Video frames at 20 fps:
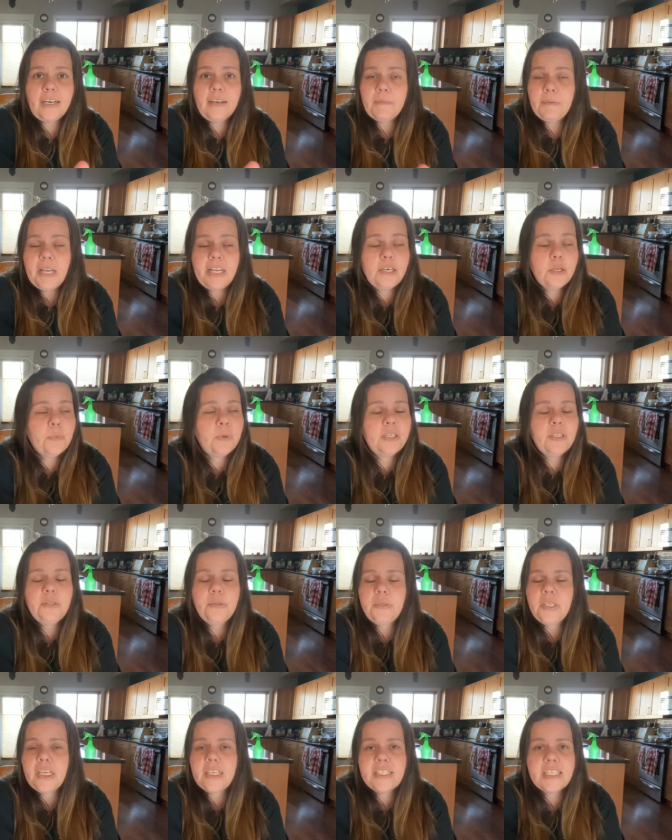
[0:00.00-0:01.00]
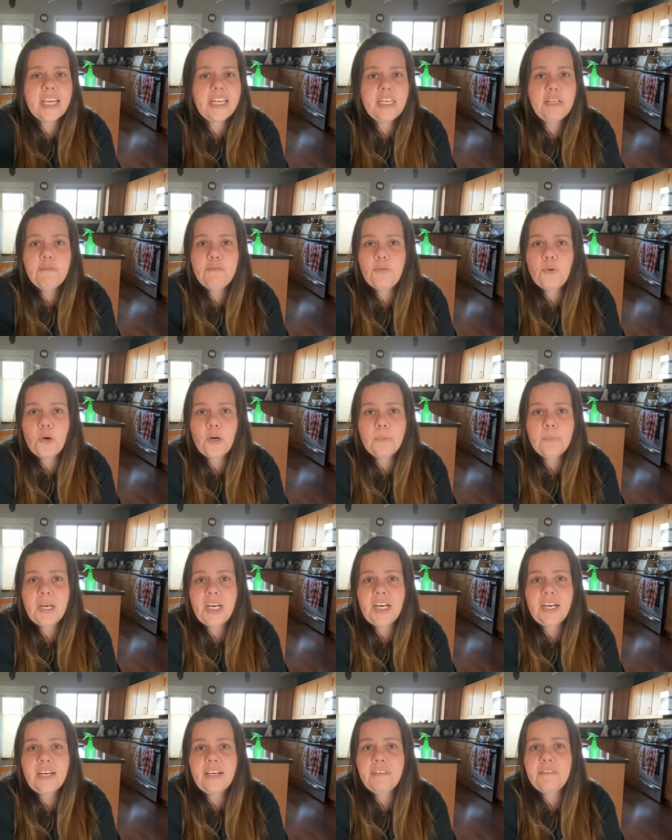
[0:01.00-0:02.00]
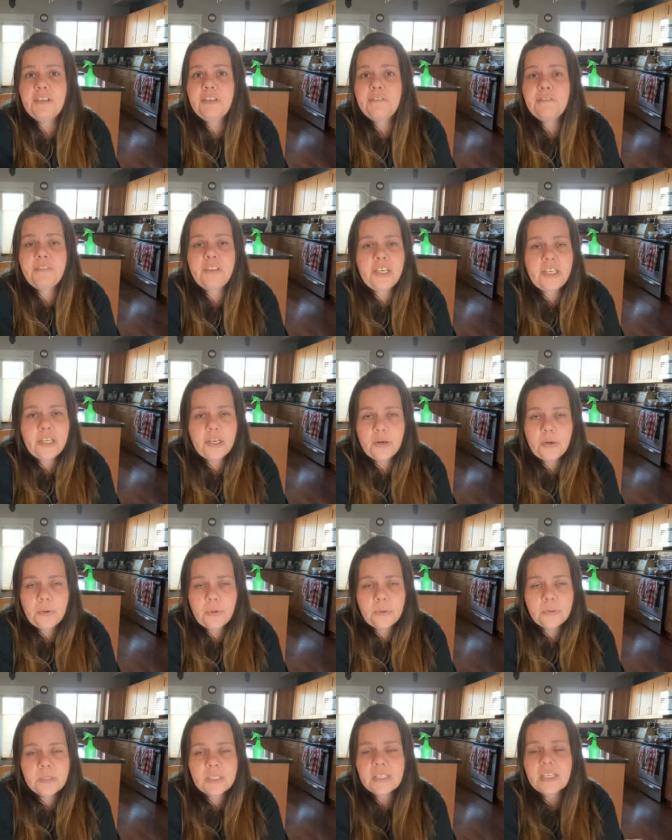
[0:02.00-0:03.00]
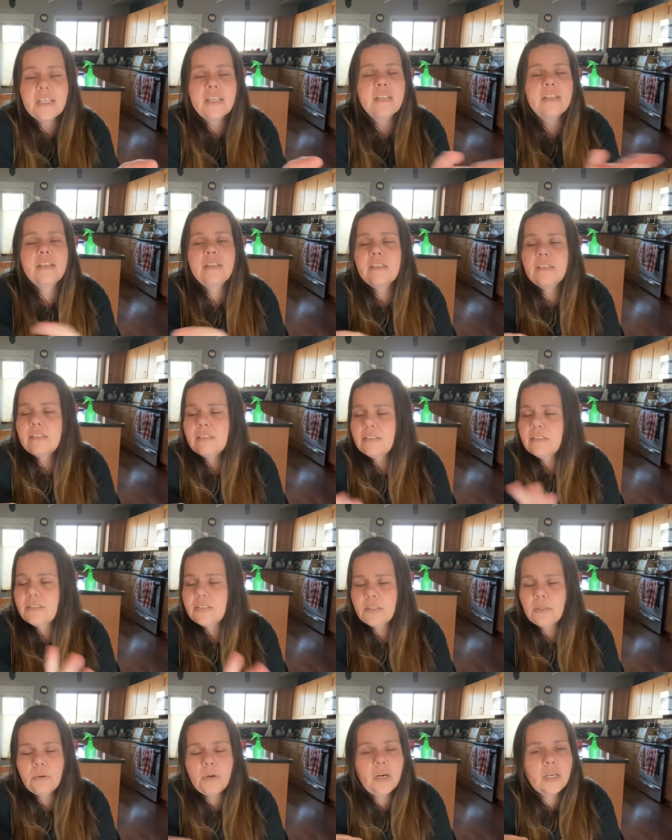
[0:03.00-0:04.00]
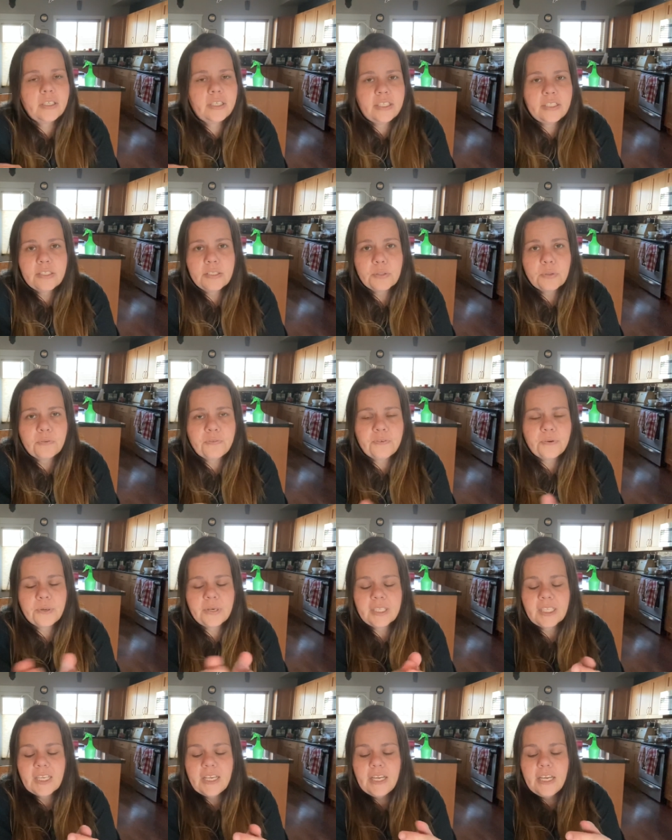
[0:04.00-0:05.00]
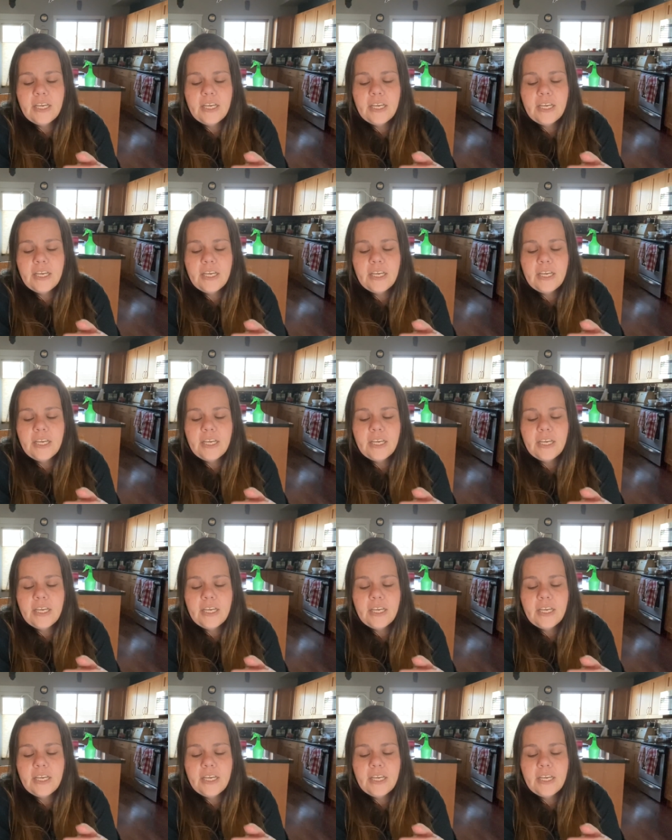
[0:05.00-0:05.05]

anyone who does any form of videos, so on and so forth.